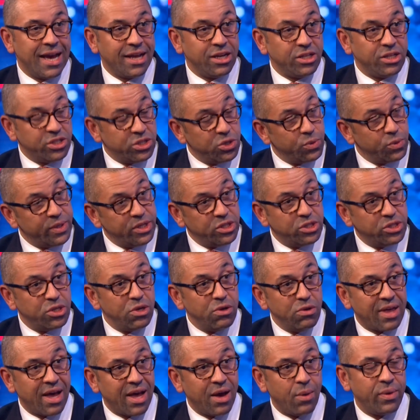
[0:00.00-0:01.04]
And until we
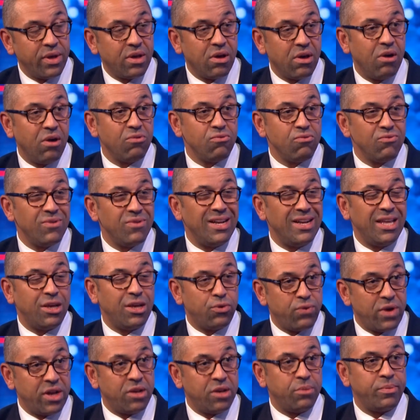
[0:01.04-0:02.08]
do that, we can't really
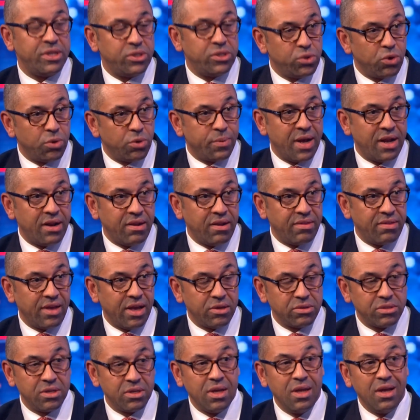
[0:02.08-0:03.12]
credibly talk about
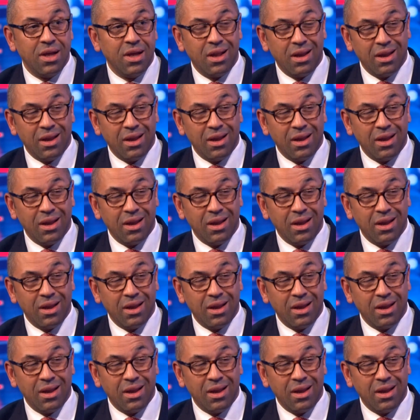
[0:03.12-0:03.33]
anything else.